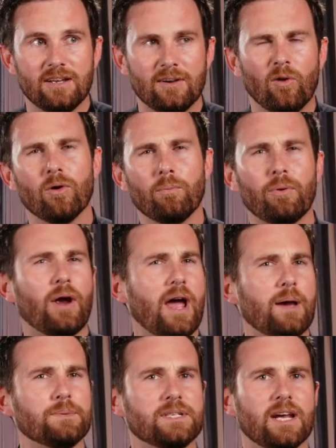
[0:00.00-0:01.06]
Or
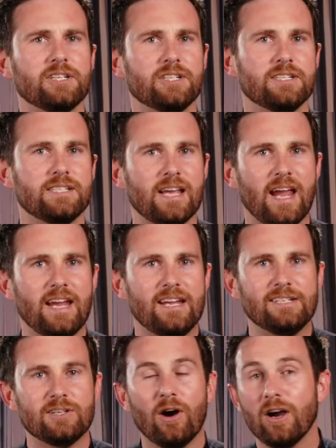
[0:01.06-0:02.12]
perhaps I should say
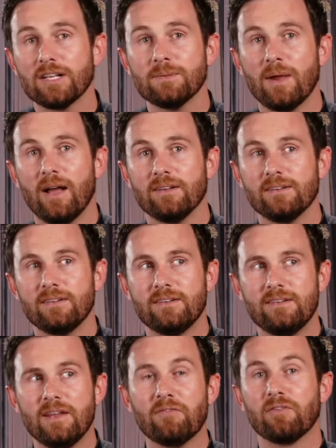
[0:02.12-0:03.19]
he talked about
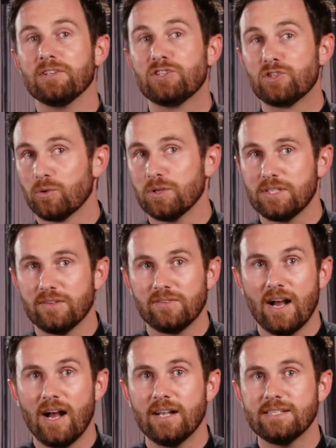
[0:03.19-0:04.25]
different sorts of
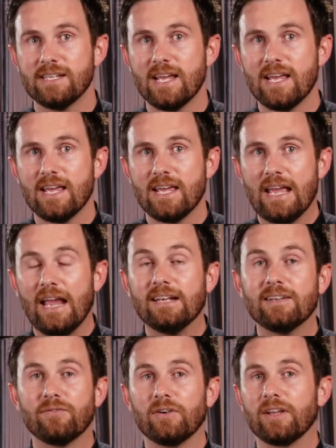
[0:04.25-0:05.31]
gods and
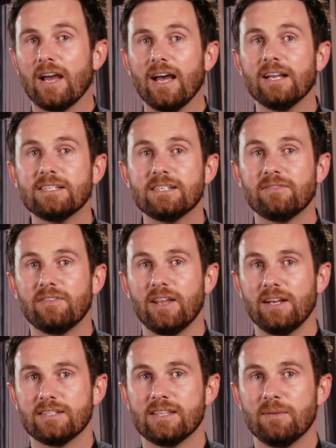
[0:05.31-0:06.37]
different kinds of
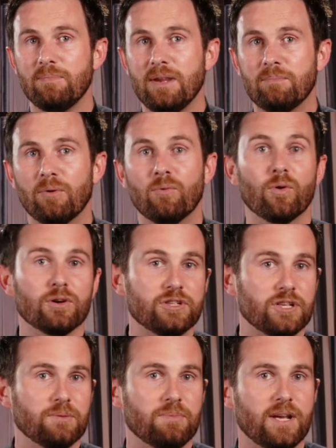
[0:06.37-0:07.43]
things that people
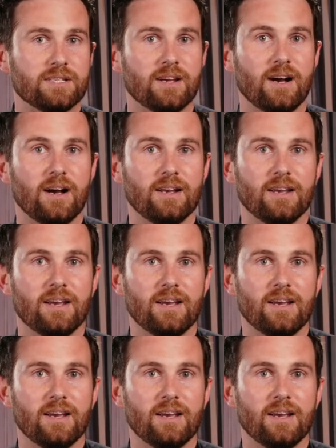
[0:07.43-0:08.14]
worship as God.